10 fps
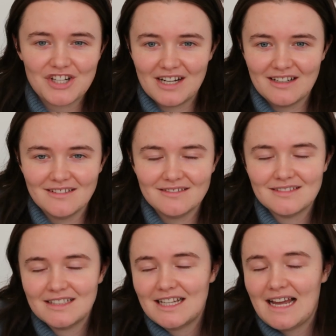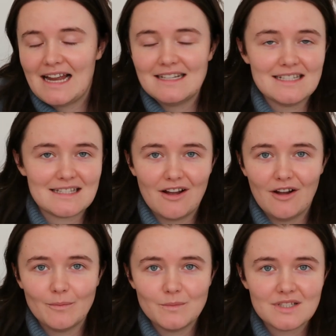chill and
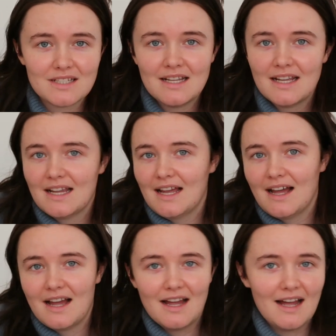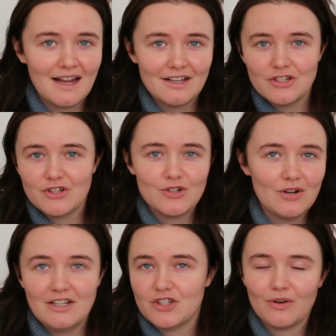disarmed and
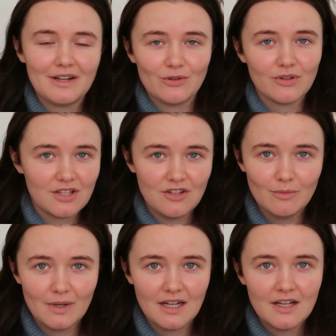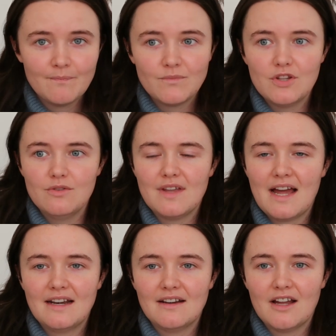enjoying all the humor, you
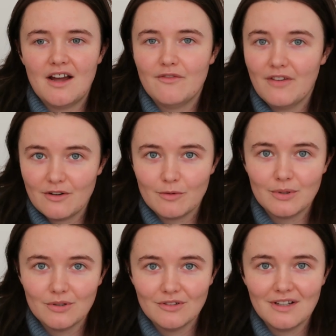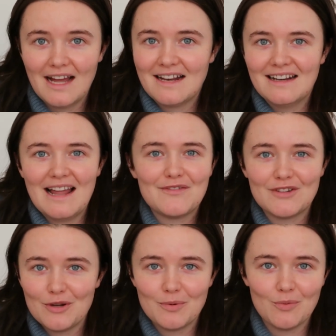then are vulnerable and
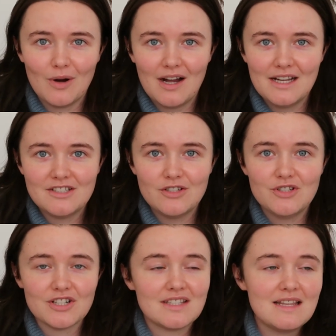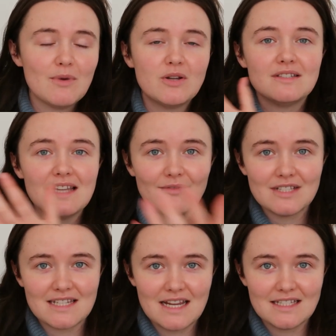left open wide to just the most
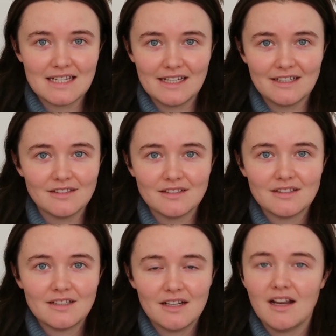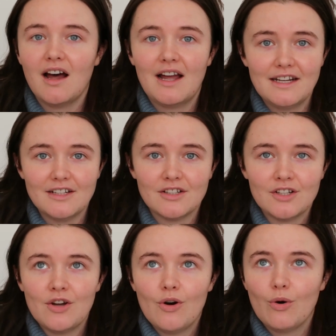devastating line
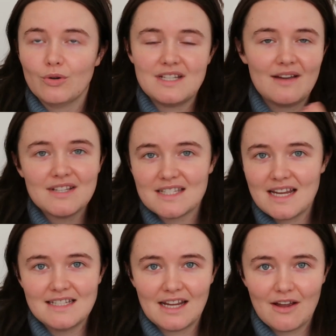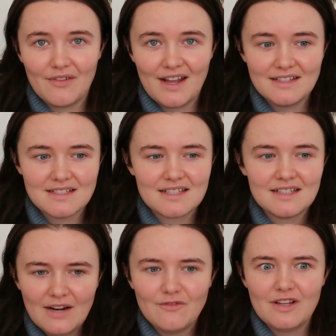or devastating event.
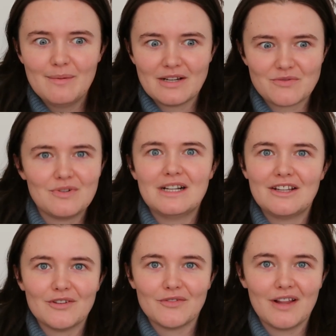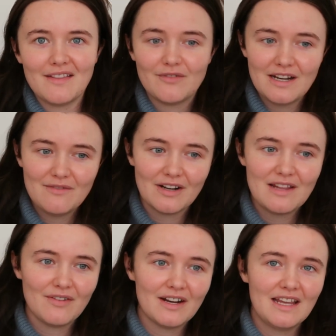And Fleabag's really good for that. Funny,
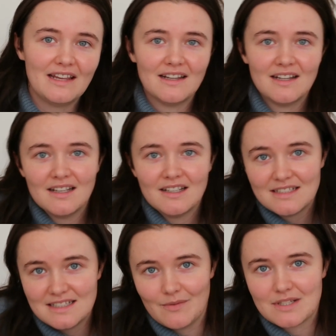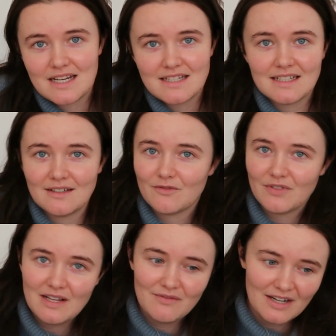funny, funny, devastating.
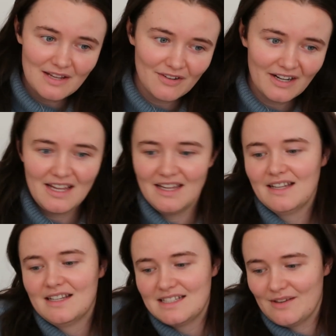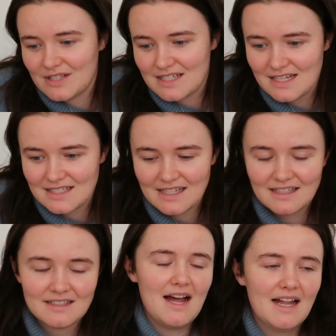Funny, funny, funny,
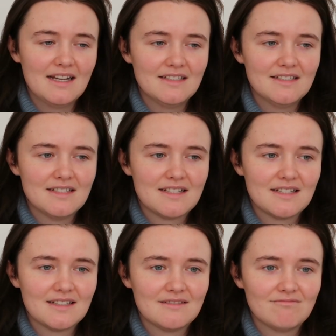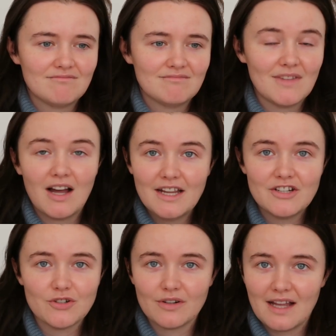devastating. And I
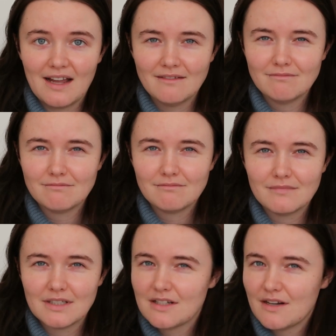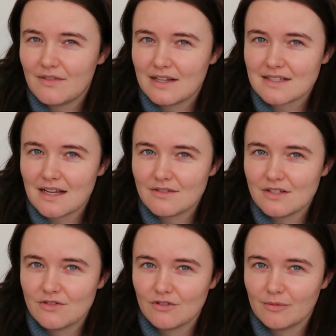enjoy that. I don't know if that sounds
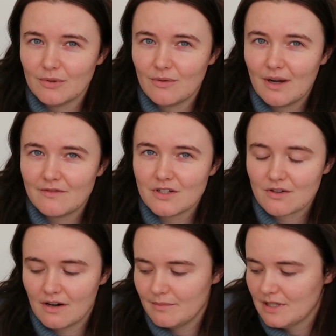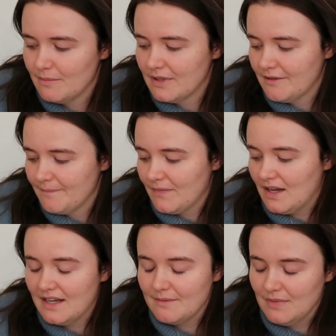enjoyable the way I've described it, but
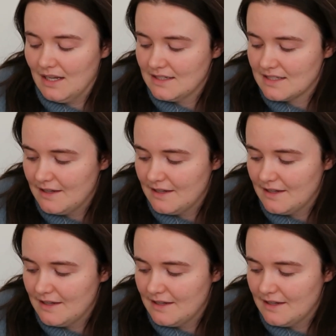I liked